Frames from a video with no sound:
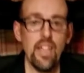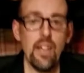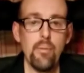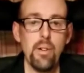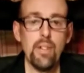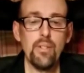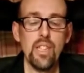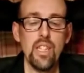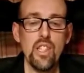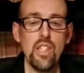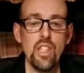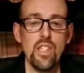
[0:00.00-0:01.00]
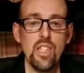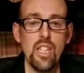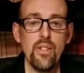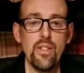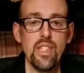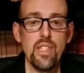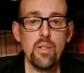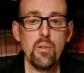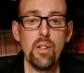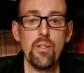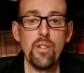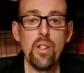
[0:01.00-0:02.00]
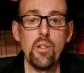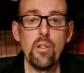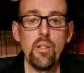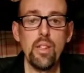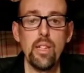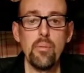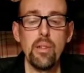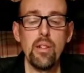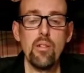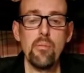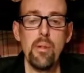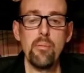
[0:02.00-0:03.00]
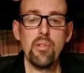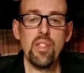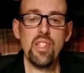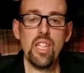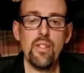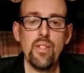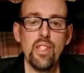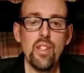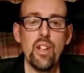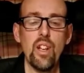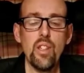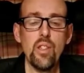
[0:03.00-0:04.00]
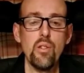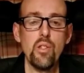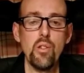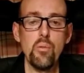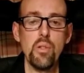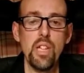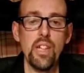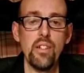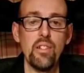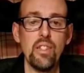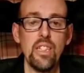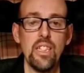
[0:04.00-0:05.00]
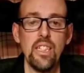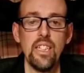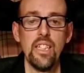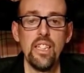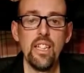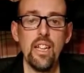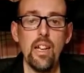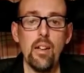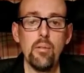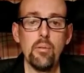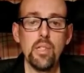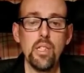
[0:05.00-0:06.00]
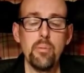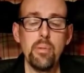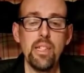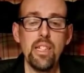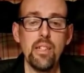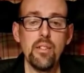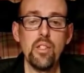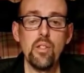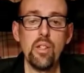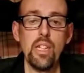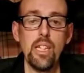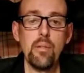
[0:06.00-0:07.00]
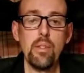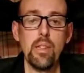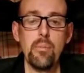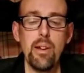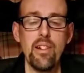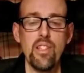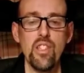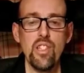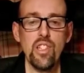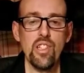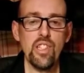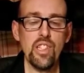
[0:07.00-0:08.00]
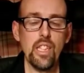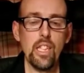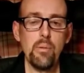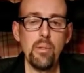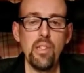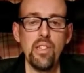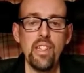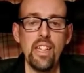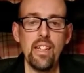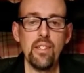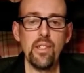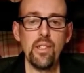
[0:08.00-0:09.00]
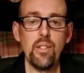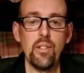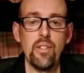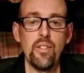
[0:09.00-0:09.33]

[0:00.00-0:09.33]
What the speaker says: After the church service at 12 noon, there'll be a remembrance service on our YouTube channel, which has been done jointly with the parish church and the community council.